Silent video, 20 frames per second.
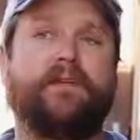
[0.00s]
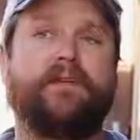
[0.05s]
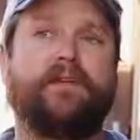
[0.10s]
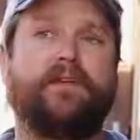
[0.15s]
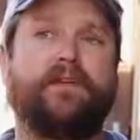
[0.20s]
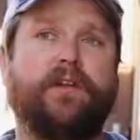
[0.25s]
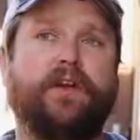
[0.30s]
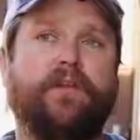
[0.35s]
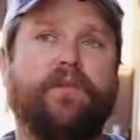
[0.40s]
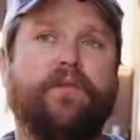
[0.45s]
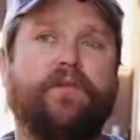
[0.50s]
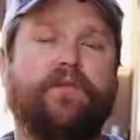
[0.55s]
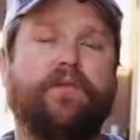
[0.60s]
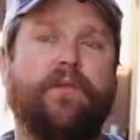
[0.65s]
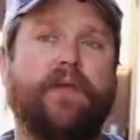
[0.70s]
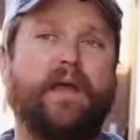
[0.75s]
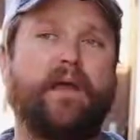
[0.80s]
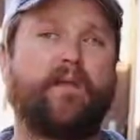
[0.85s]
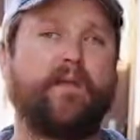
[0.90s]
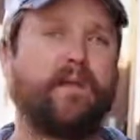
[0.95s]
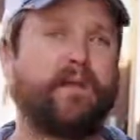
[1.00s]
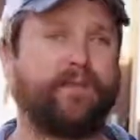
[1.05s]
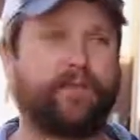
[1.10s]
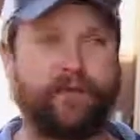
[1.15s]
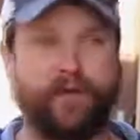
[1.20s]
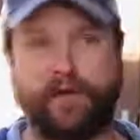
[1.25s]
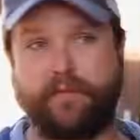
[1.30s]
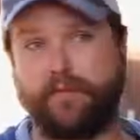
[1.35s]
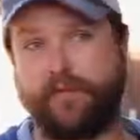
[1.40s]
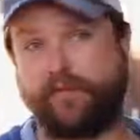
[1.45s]
The way we
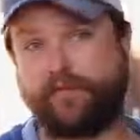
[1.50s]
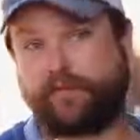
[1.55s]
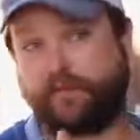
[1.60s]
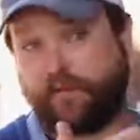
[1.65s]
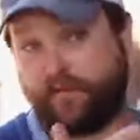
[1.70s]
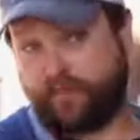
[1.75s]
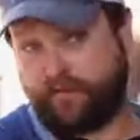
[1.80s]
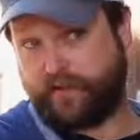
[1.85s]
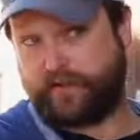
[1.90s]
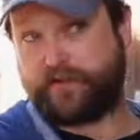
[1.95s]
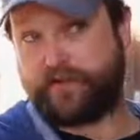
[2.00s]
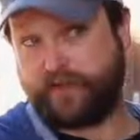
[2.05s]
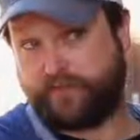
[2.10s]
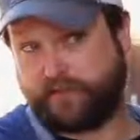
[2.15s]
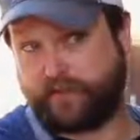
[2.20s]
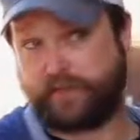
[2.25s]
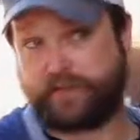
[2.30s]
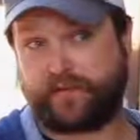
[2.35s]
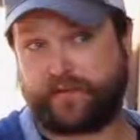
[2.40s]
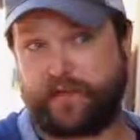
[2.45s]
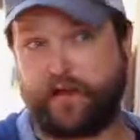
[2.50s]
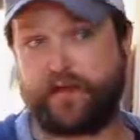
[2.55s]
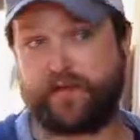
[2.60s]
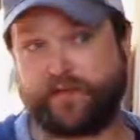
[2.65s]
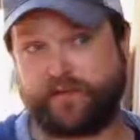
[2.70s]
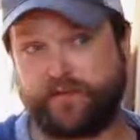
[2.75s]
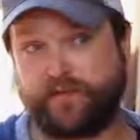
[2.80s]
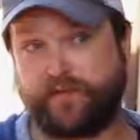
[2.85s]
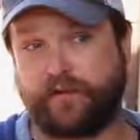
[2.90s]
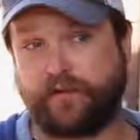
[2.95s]
farm most of our vineyards with
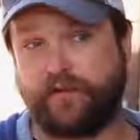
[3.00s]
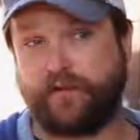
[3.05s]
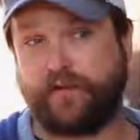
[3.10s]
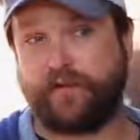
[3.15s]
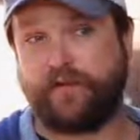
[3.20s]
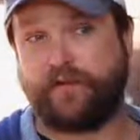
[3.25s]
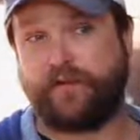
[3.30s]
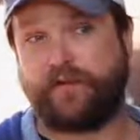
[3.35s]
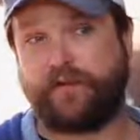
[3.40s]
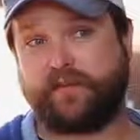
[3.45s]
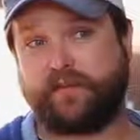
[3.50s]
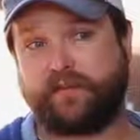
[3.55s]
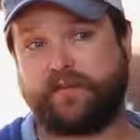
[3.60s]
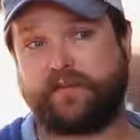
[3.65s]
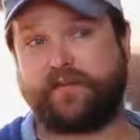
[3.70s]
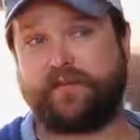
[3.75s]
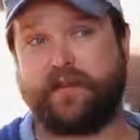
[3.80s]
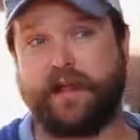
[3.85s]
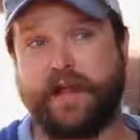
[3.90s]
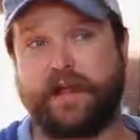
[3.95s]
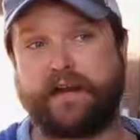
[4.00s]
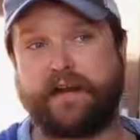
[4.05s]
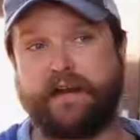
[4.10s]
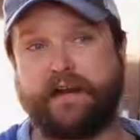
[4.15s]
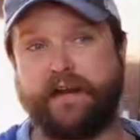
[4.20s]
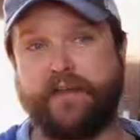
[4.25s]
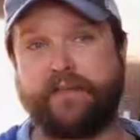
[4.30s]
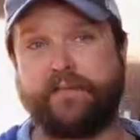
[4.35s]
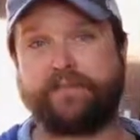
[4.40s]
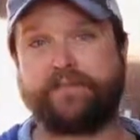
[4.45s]
Coastal is there's a lot
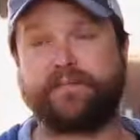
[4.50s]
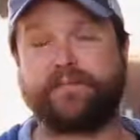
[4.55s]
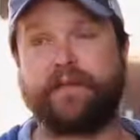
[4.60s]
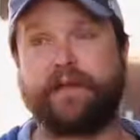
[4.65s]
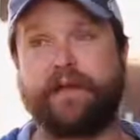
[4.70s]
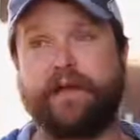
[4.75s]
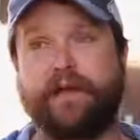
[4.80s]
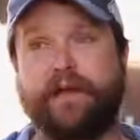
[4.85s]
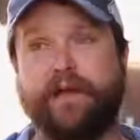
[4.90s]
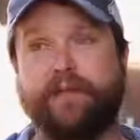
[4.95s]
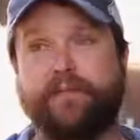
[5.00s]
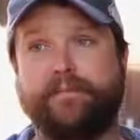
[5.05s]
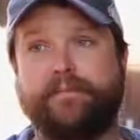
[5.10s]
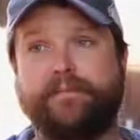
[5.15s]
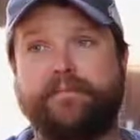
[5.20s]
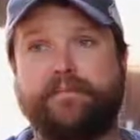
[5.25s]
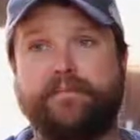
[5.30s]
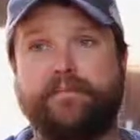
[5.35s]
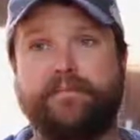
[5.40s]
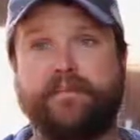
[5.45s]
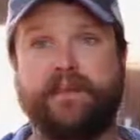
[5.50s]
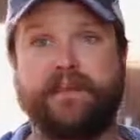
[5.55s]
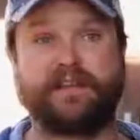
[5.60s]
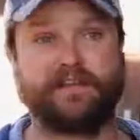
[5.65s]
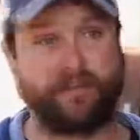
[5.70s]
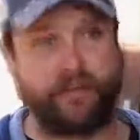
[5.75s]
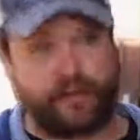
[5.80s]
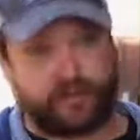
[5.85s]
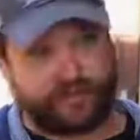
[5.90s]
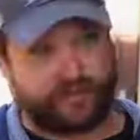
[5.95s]
of
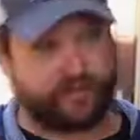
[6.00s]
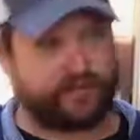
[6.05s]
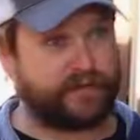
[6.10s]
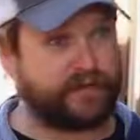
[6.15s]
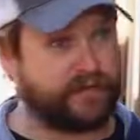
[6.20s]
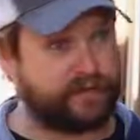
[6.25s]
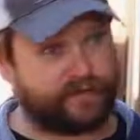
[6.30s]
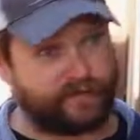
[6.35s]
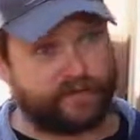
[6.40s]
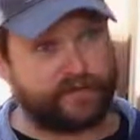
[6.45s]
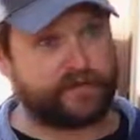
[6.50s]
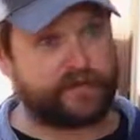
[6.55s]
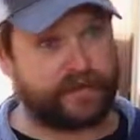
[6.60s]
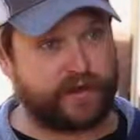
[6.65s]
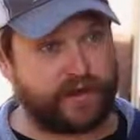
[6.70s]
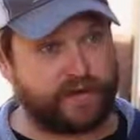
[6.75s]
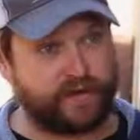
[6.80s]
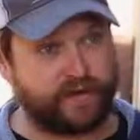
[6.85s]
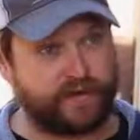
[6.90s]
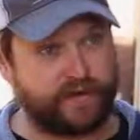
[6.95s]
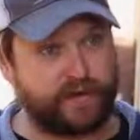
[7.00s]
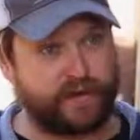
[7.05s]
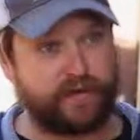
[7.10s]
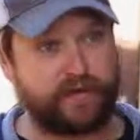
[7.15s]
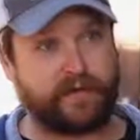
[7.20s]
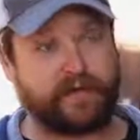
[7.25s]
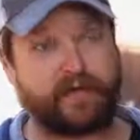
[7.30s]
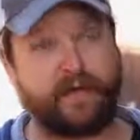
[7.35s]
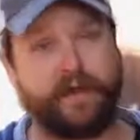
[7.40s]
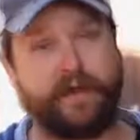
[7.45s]
exposure in the fruit zone.
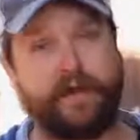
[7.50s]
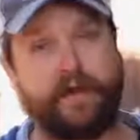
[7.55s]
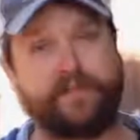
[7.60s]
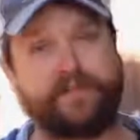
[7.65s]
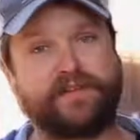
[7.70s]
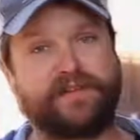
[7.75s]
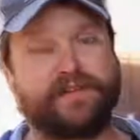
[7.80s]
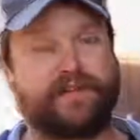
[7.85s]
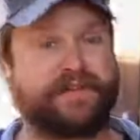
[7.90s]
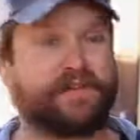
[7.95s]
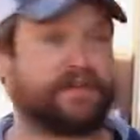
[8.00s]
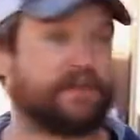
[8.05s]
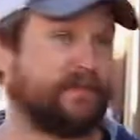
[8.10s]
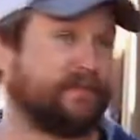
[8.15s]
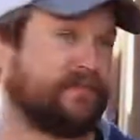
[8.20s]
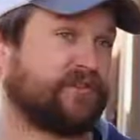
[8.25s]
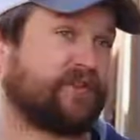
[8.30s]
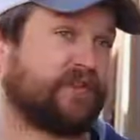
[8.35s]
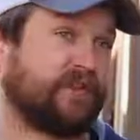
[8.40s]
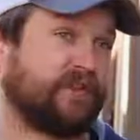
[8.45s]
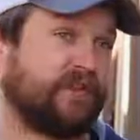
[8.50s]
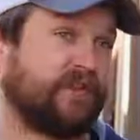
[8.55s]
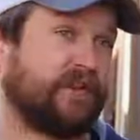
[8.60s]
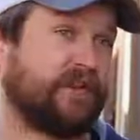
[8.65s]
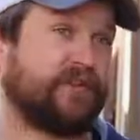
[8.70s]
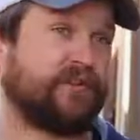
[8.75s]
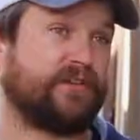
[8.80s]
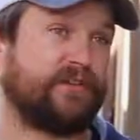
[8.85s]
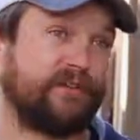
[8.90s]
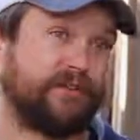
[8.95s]
So the stems
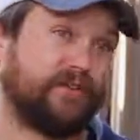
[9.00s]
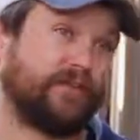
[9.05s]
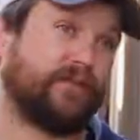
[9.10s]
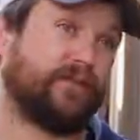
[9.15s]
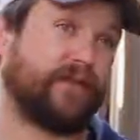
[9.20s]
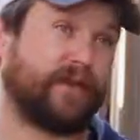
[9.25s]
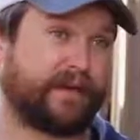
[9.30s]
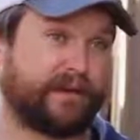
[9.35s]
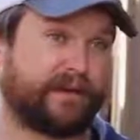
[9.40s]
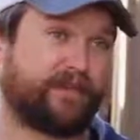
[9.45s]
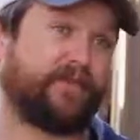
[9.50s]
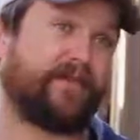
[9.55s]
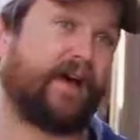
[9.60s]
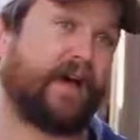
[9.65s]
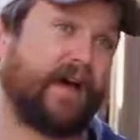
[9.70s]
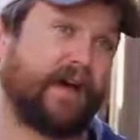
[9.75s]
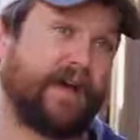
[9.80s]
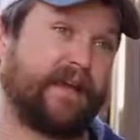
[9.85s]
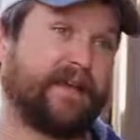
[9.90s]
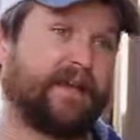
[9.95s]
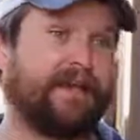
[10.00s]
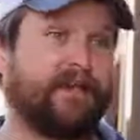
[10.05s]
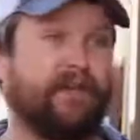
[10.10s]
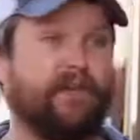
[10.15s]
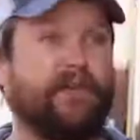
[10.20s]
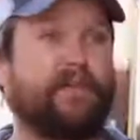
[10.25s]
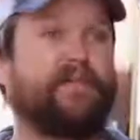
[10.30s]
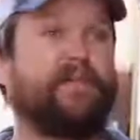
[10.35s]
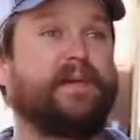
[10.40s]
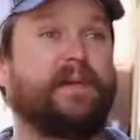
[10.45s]
generally do lignify and get a
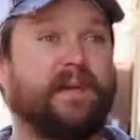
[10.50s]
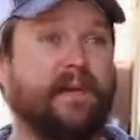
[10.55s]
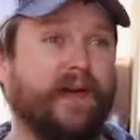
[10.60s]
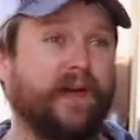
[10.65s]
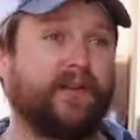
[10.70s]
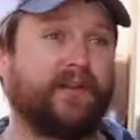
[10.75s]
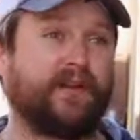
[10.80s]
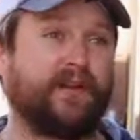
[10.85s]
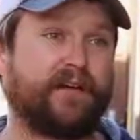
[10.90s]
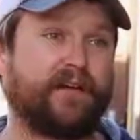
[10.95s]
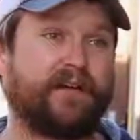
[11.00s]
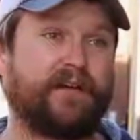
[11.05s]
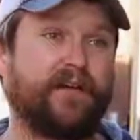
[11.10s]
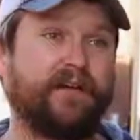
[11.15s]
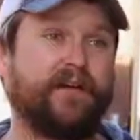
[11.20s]
little bit of color.